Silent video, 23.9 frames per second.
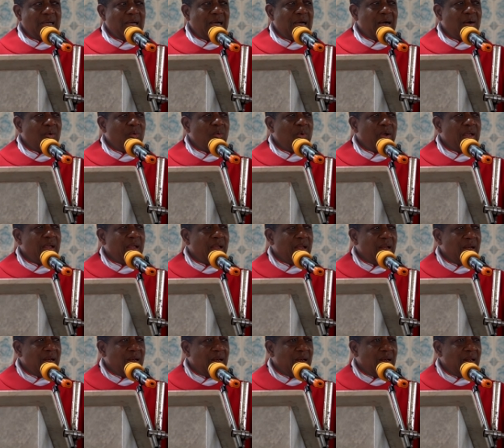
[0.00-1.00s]
Are we
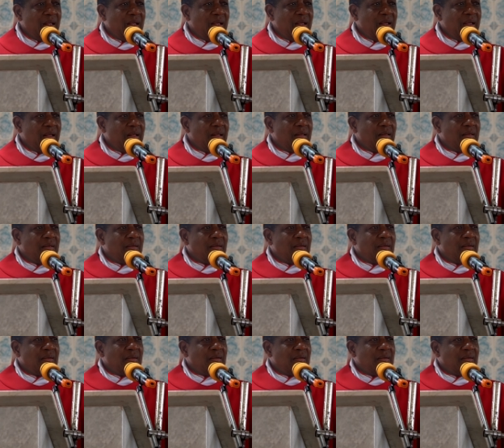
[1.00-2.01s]
in the
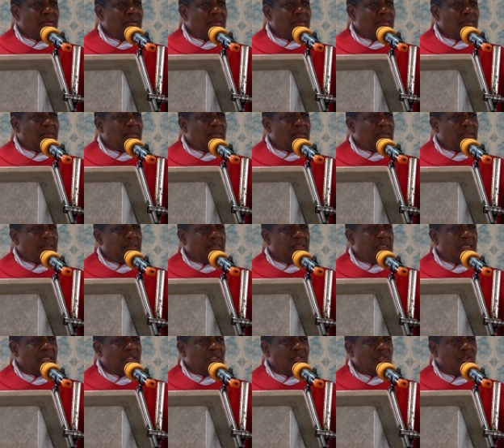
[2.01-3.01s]

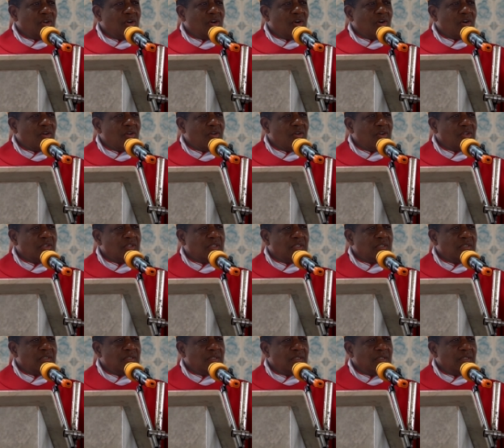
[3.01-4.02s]
St. John
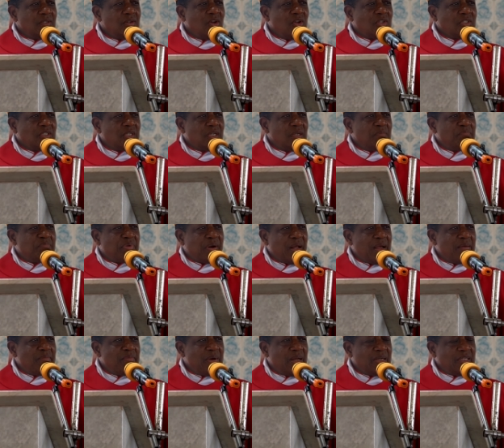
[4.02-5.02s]
Cross Nursery
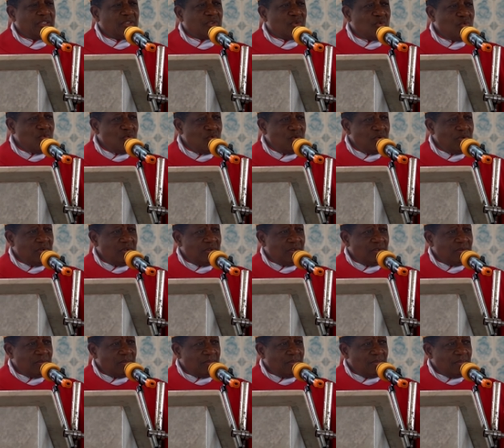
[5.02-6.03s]
Primary School
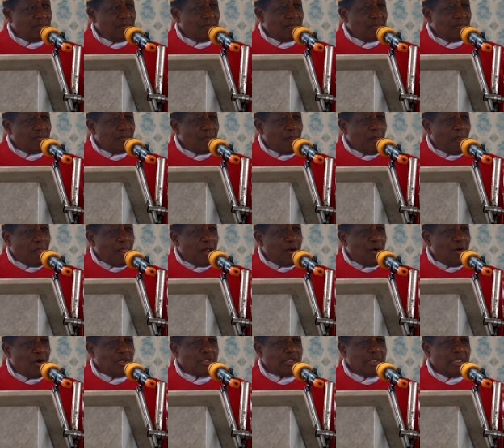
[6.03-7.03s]

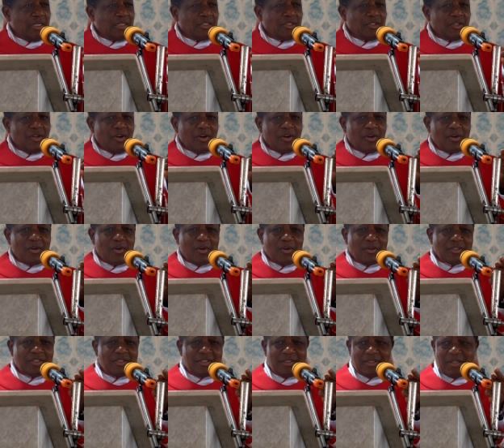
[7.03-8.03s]
or St. John
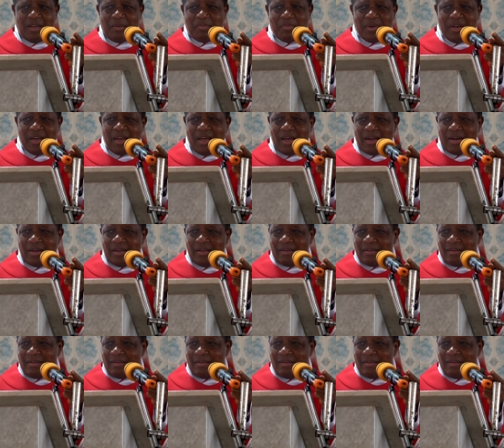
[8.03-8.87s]
Cross Seminary?